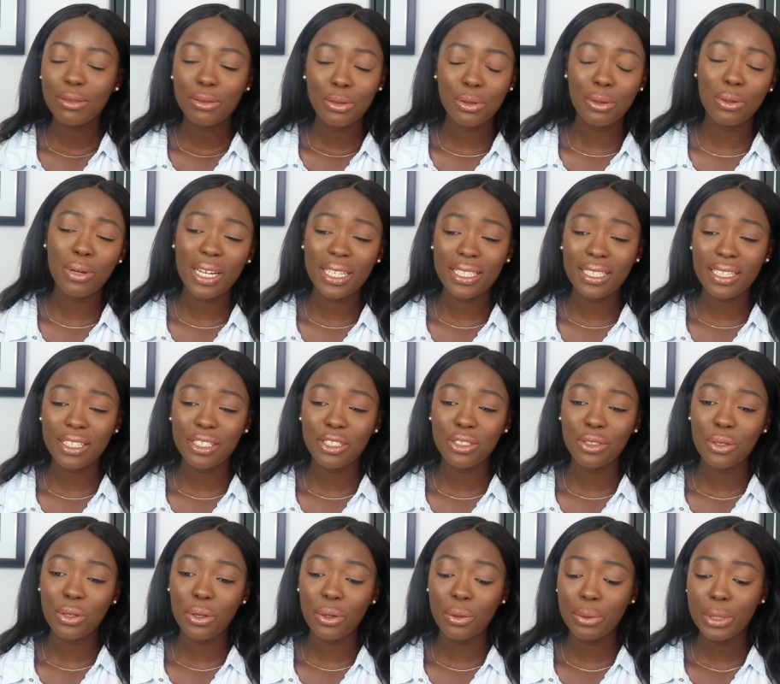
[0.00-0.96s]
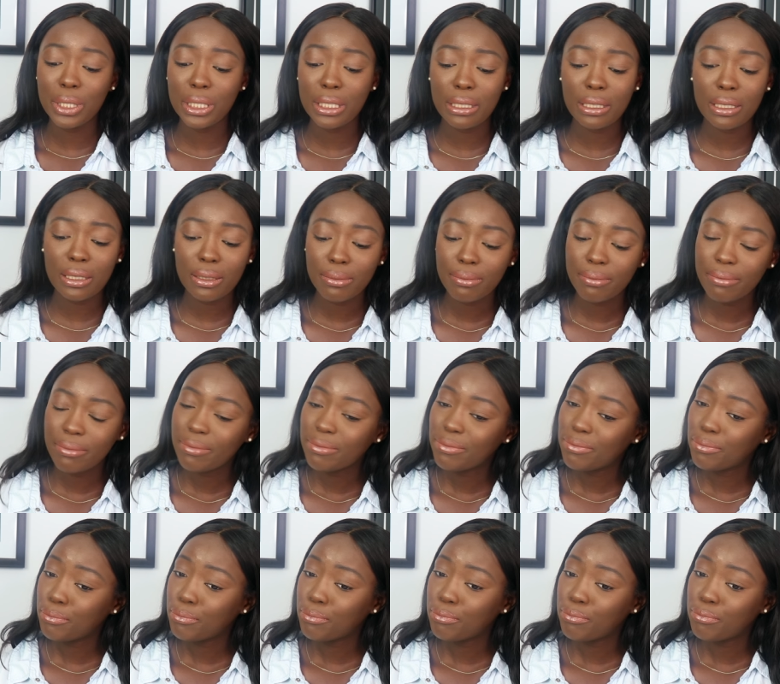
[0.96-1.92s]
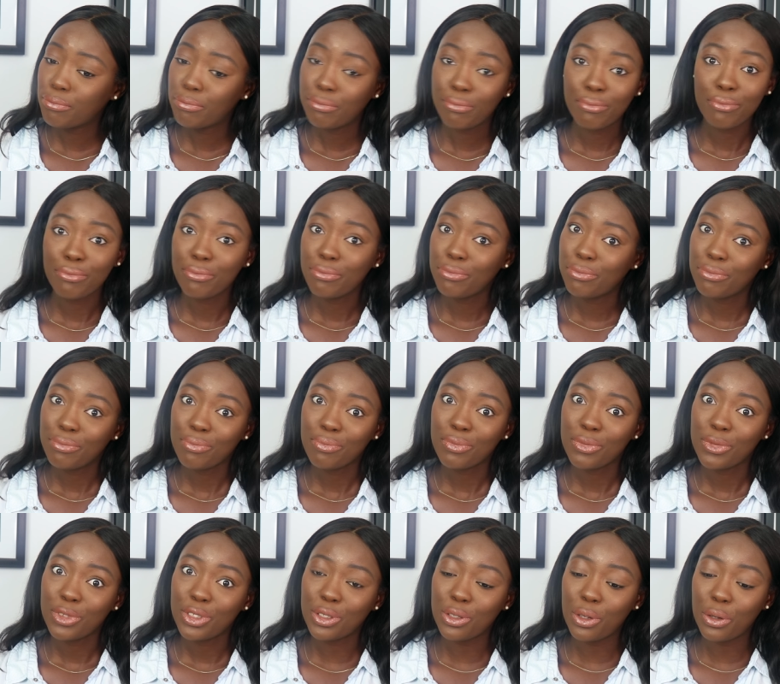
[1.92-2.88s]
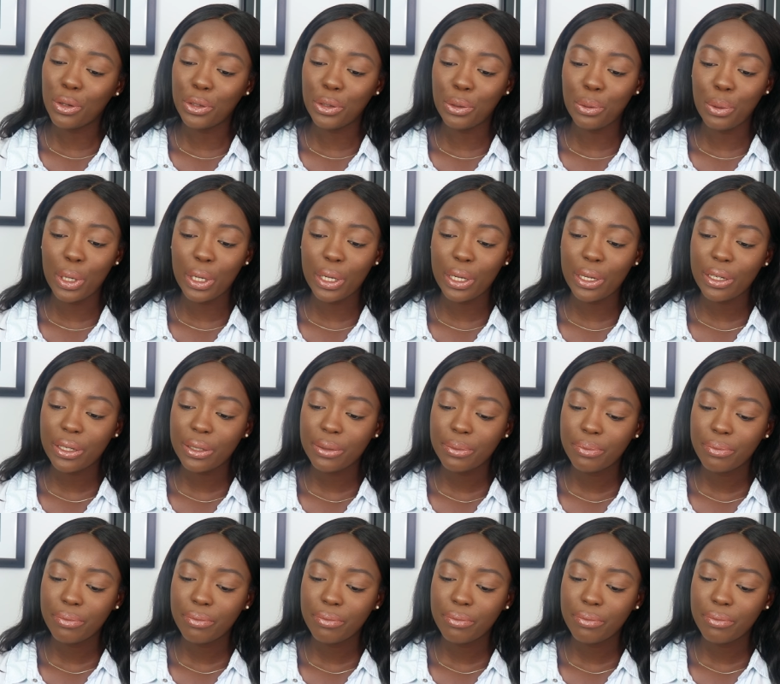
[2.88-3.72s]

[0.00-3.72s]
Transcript: don't attach it to your weight. It's not gonna work.